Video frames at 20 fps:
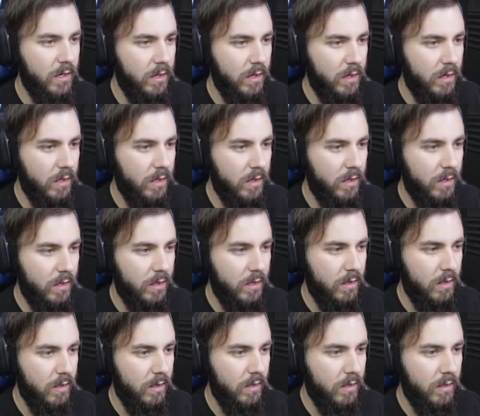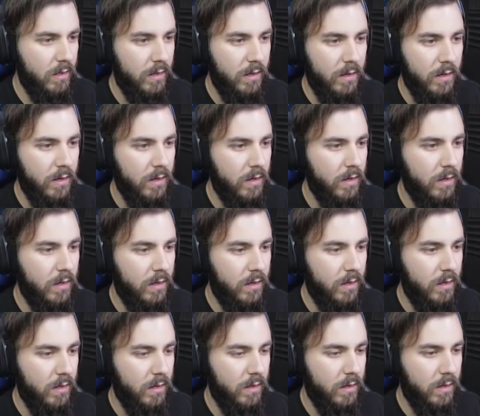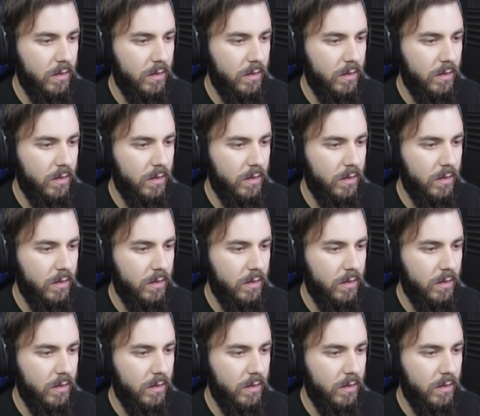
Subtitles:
(no one is talking)